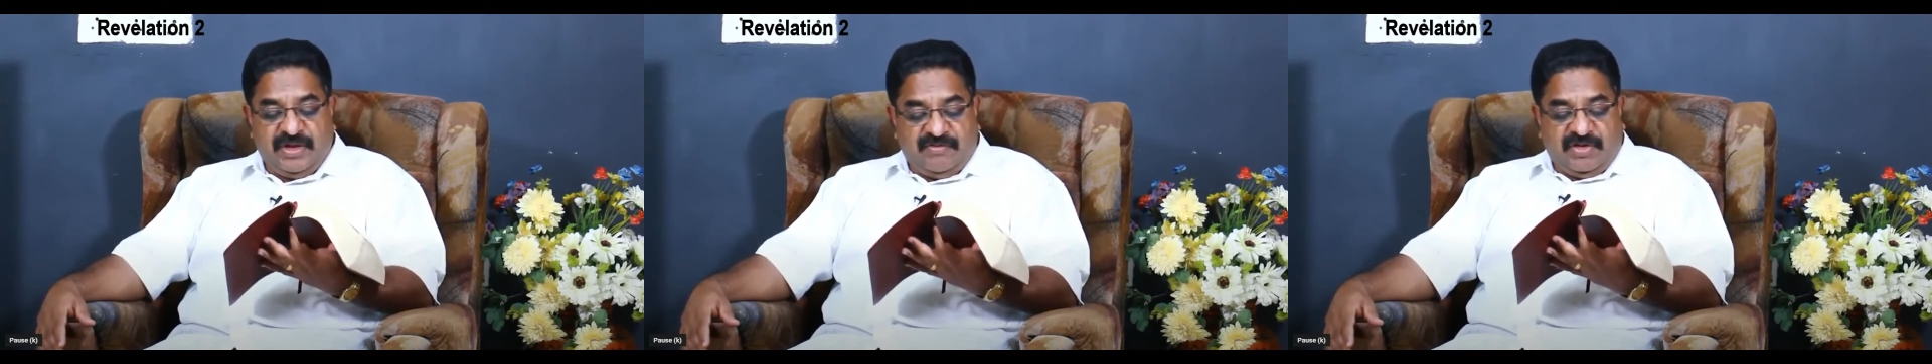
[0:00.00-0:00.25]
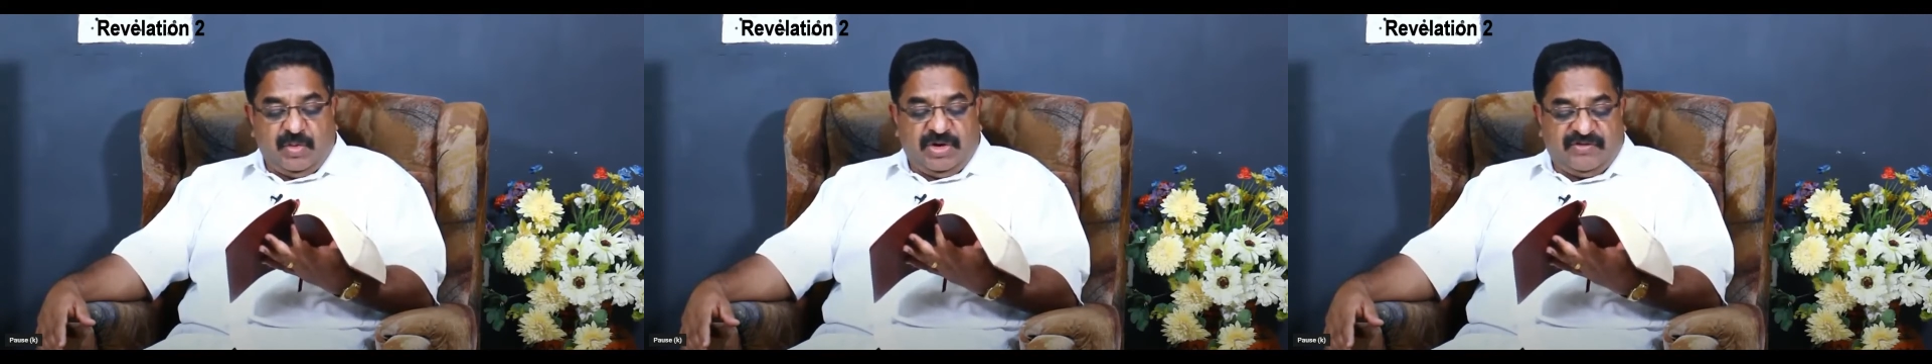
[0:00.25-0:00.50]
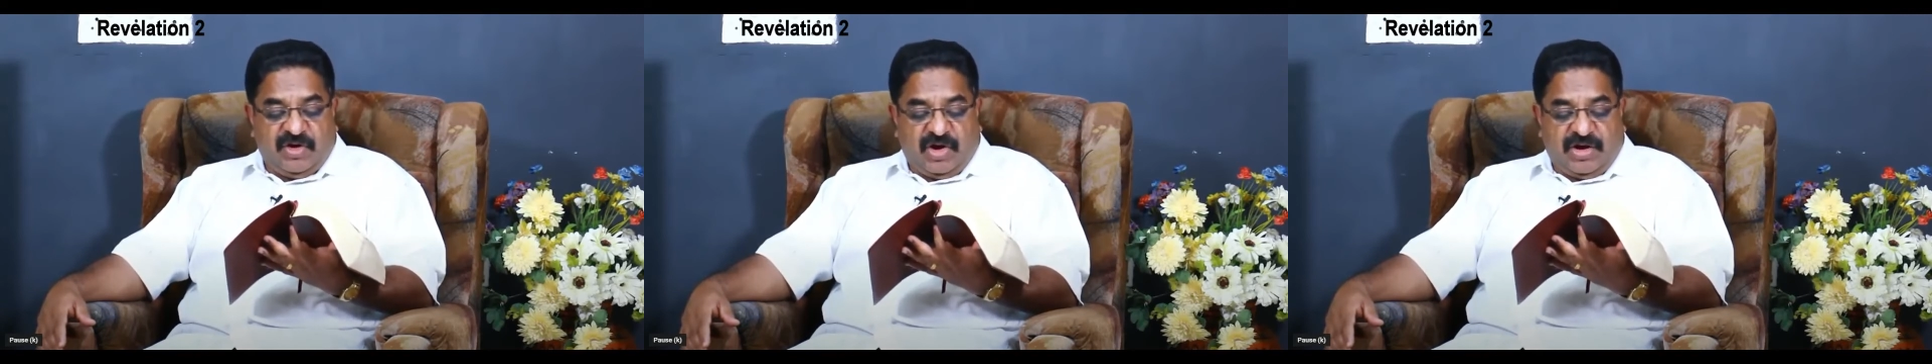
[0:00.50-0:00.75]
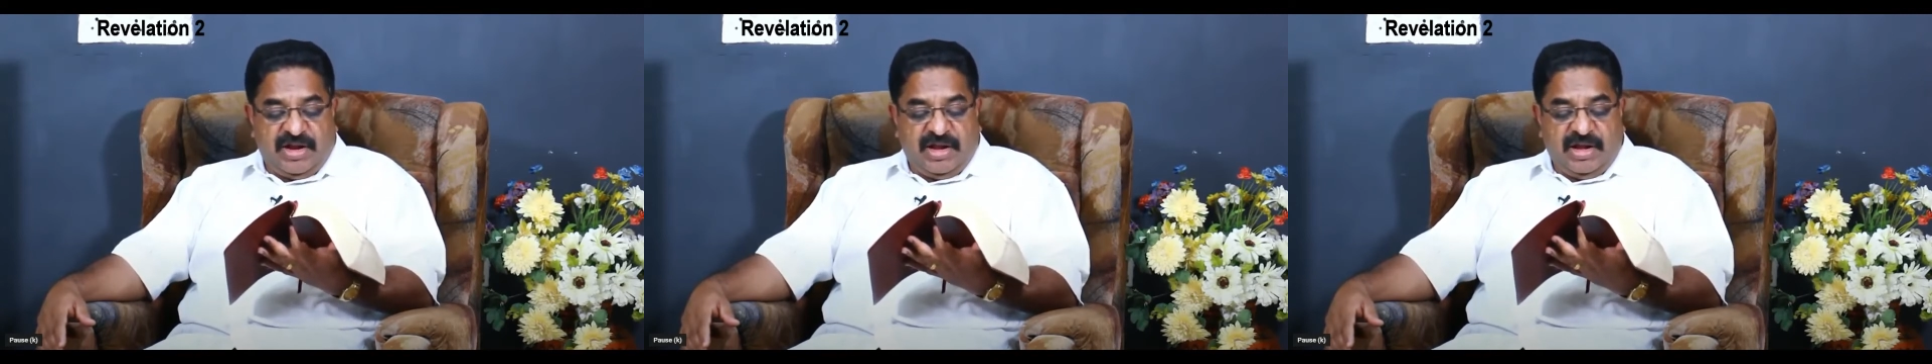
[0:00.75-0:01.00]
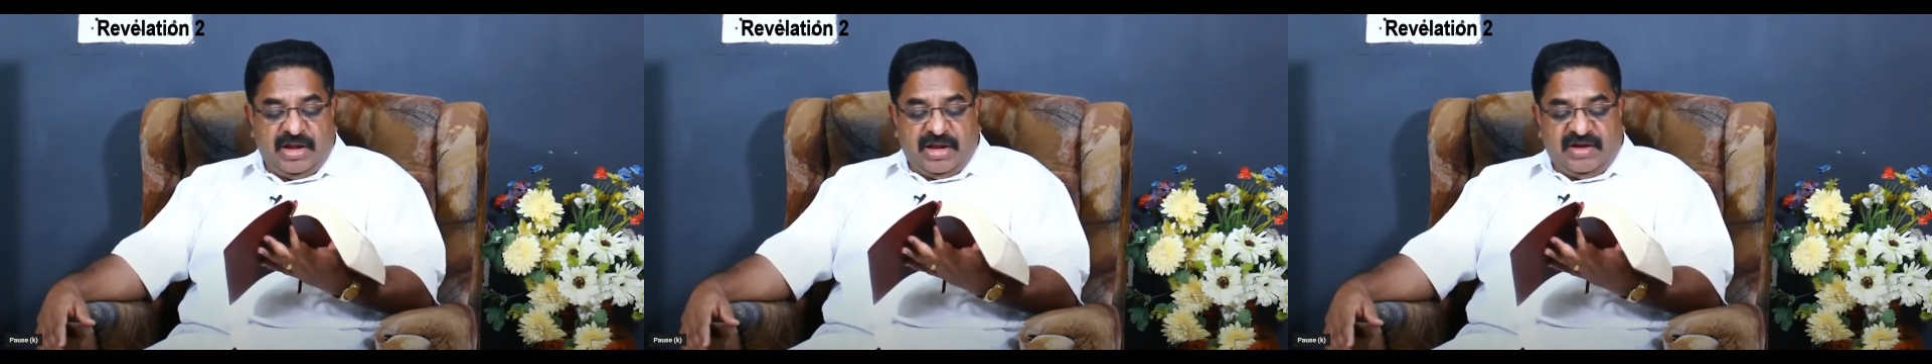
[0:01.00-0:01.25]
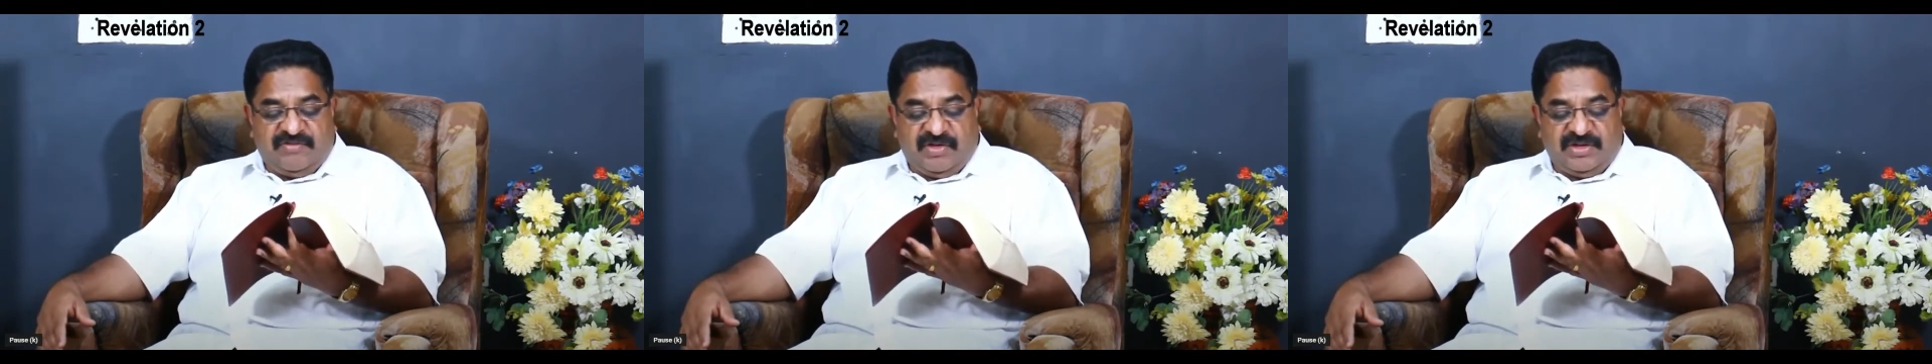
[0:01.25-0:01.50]
for the word of God
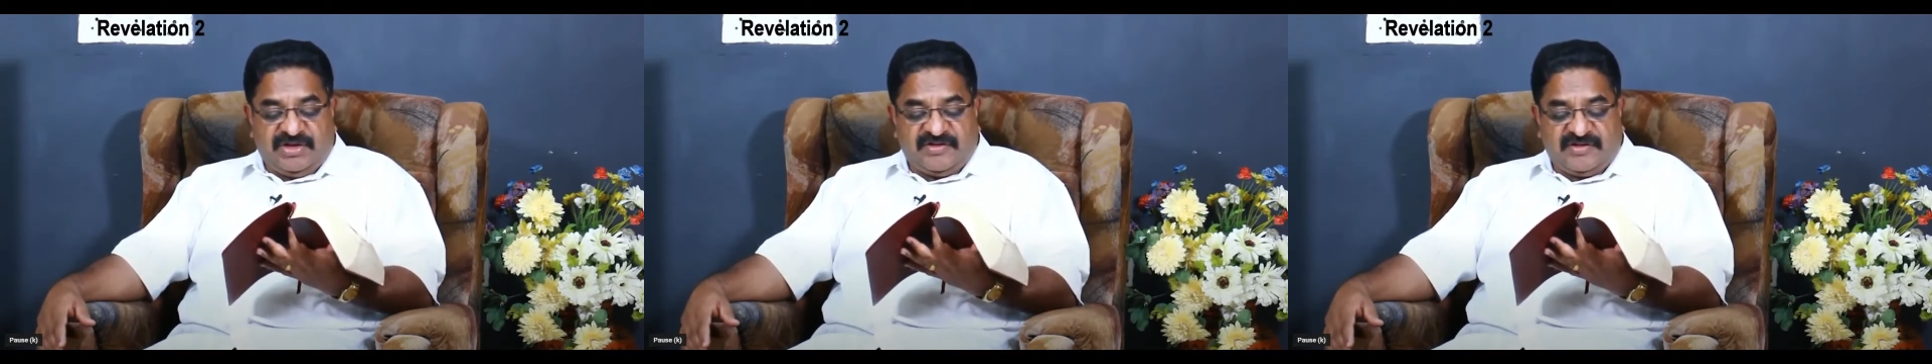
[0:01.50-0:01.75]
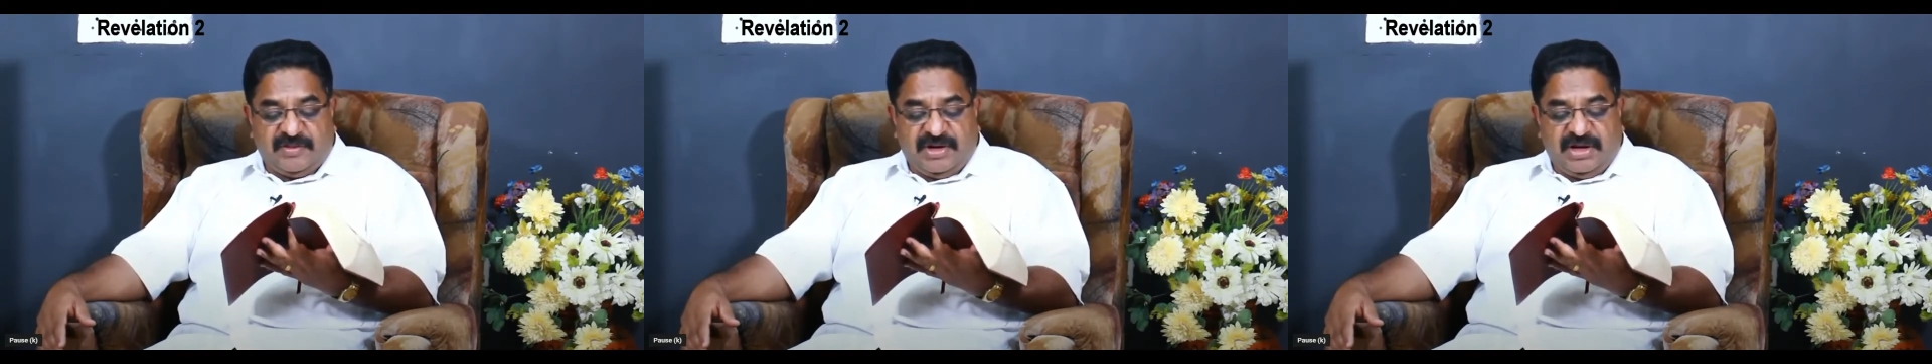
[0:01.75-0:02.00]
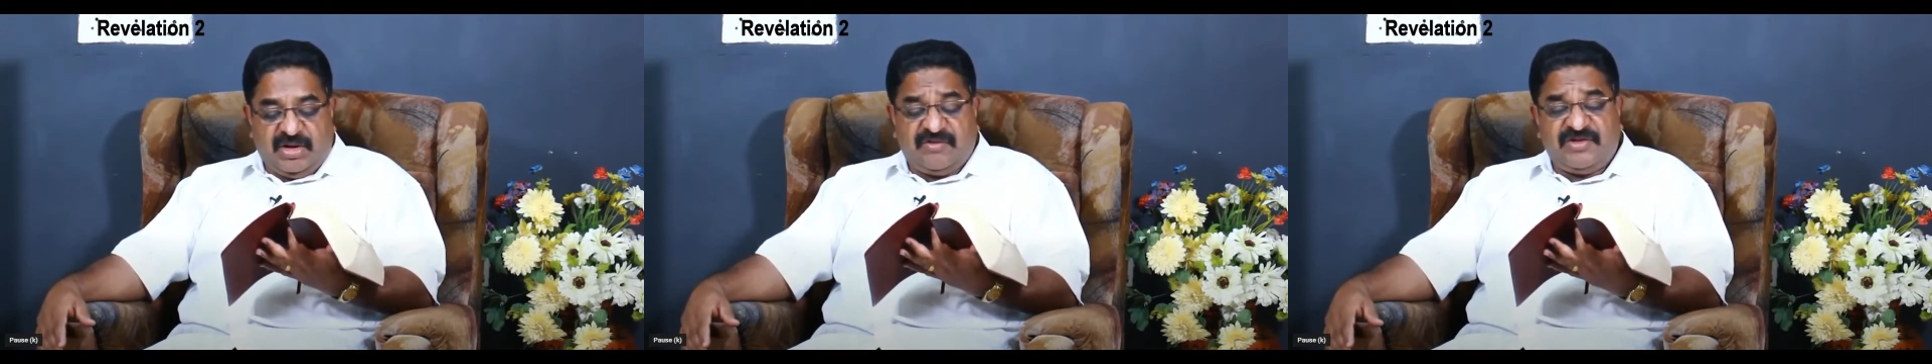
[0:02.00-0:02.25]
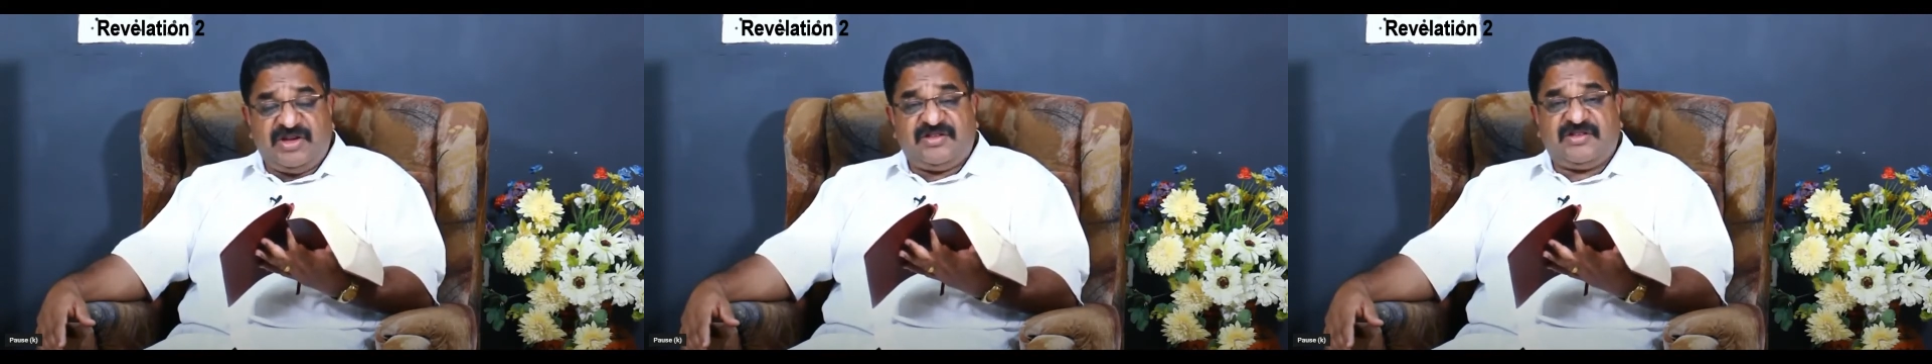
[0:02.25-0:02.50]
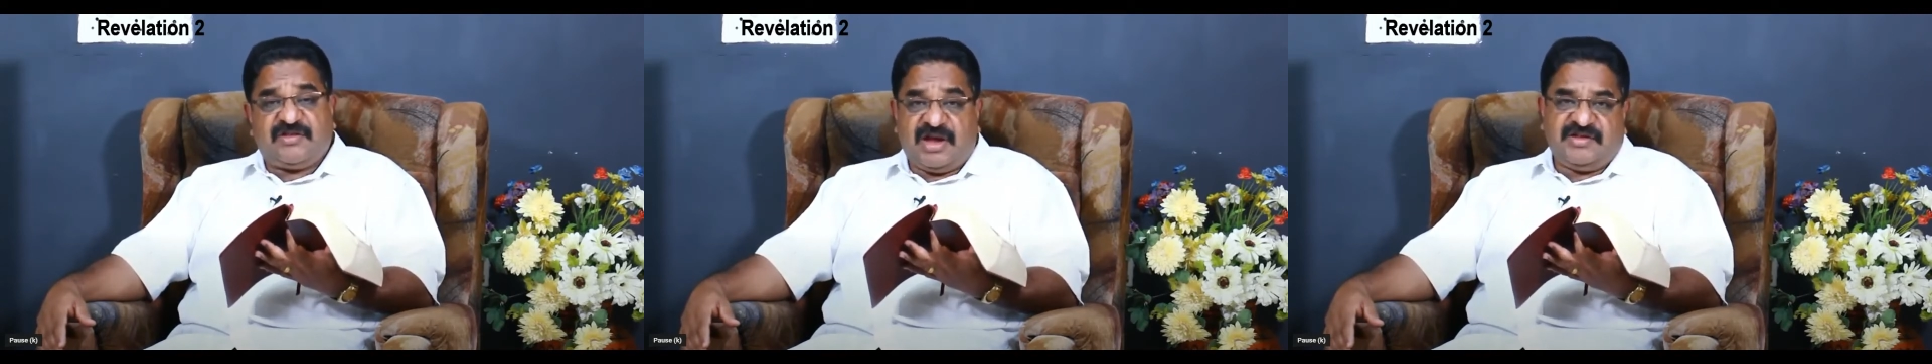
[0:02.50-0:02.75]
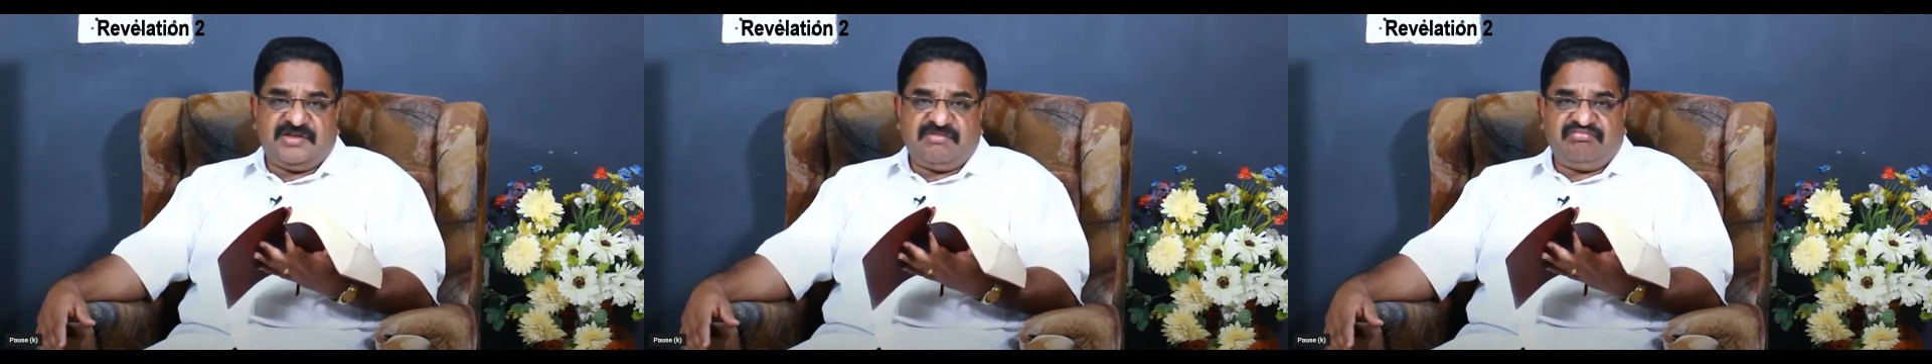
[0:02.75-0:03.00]
and for the testimony of Jesus
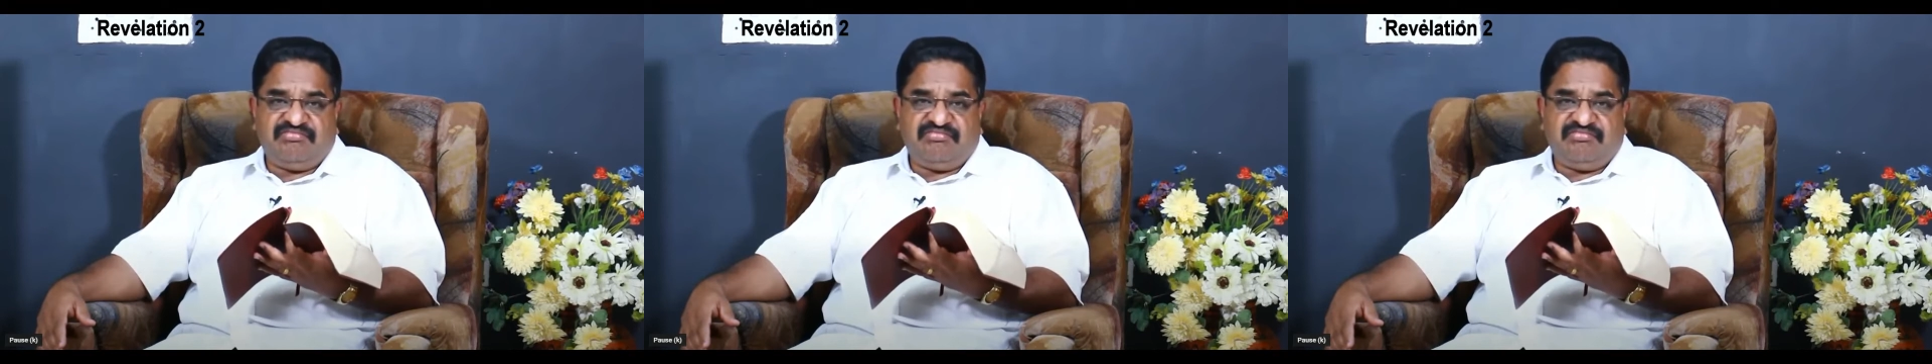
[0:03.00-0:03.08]
Christ.